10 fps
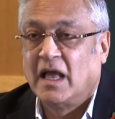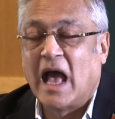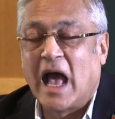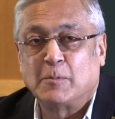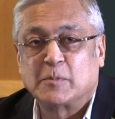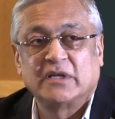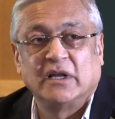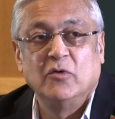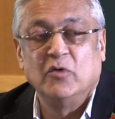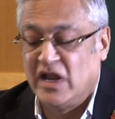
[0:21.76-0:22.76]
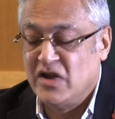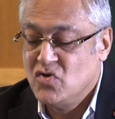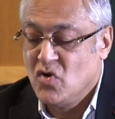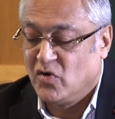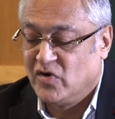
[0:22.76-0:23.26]
Absolutely
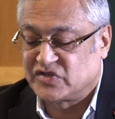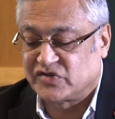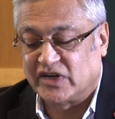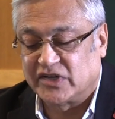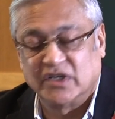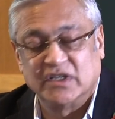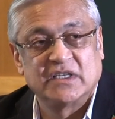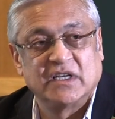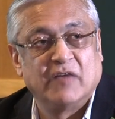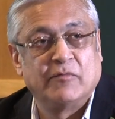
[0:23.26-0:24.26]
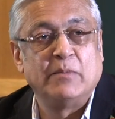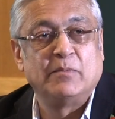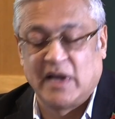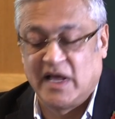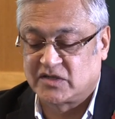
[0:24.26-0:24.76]
no restrictions have been
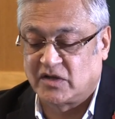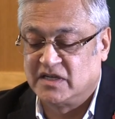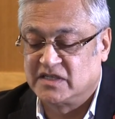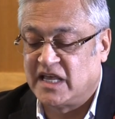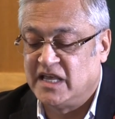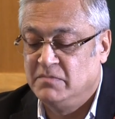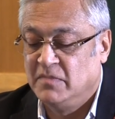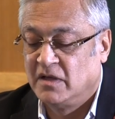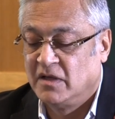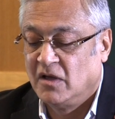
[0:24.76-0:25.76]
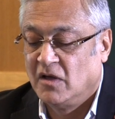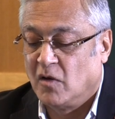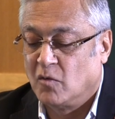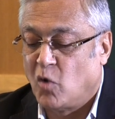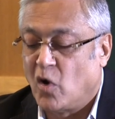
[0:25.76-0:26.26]
placed on Azeem
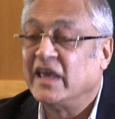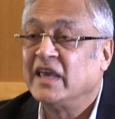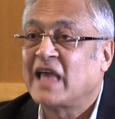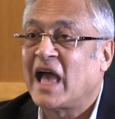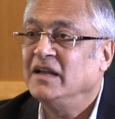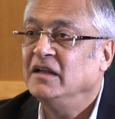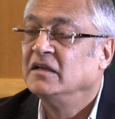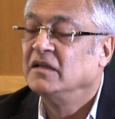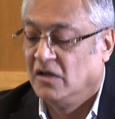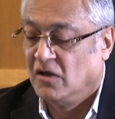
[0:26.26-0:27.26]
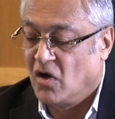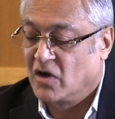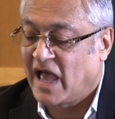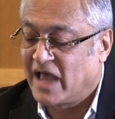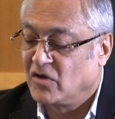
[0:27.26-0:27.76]
on what he can or
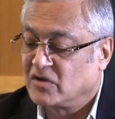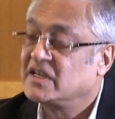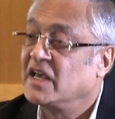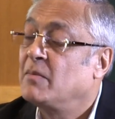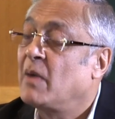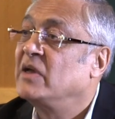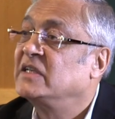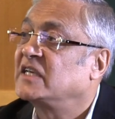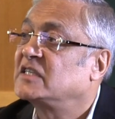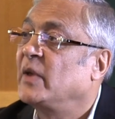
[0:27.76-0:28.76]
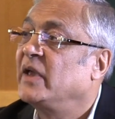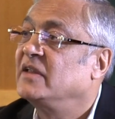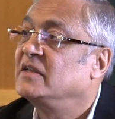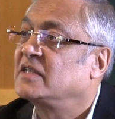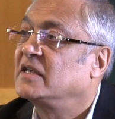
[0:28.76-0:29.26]
cannot say about his
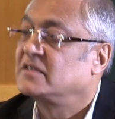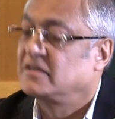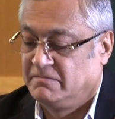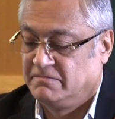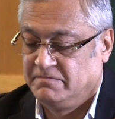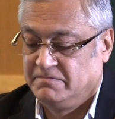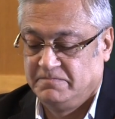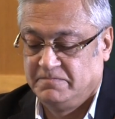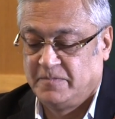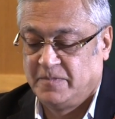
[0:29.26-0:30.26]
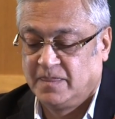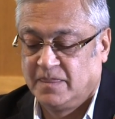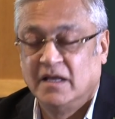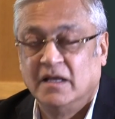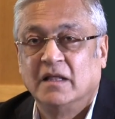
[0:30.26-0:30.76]
experiences.
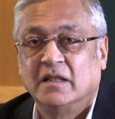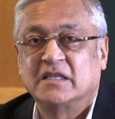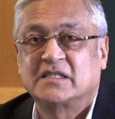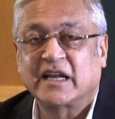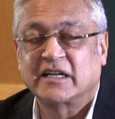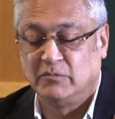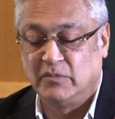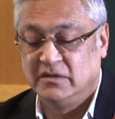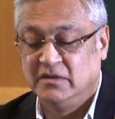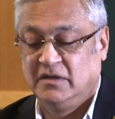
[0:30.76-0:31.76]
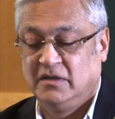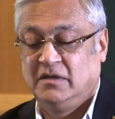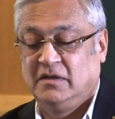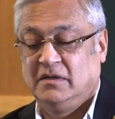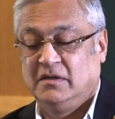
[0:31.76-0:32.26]
The settlement
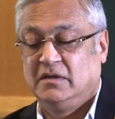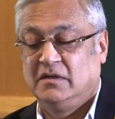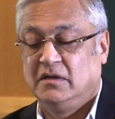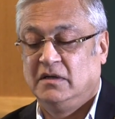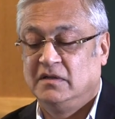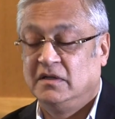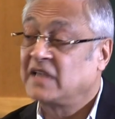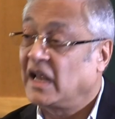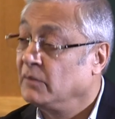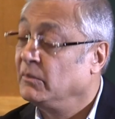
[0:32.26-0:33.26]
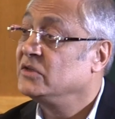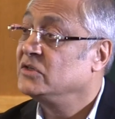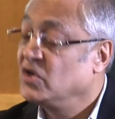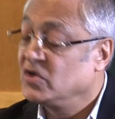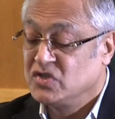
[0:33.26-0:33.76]

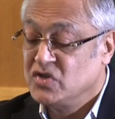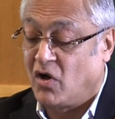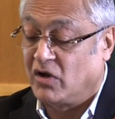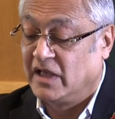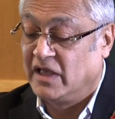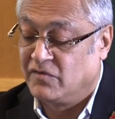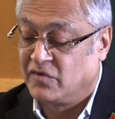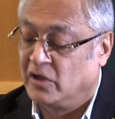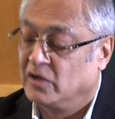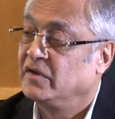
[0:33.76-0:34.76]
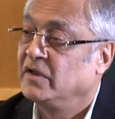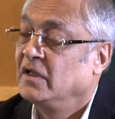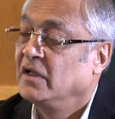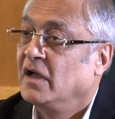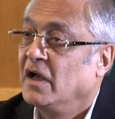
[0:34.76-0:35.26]
does not involve
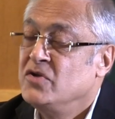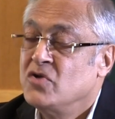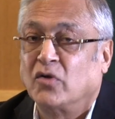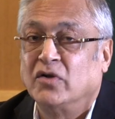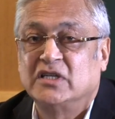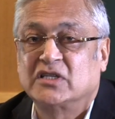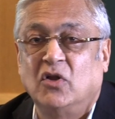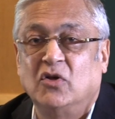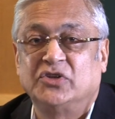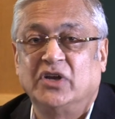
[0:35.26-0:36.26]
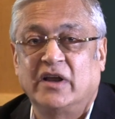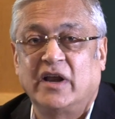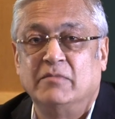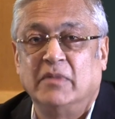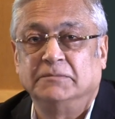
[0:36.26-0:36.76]
a non-disclosure
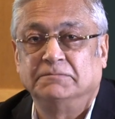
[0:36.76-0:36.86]
agreement.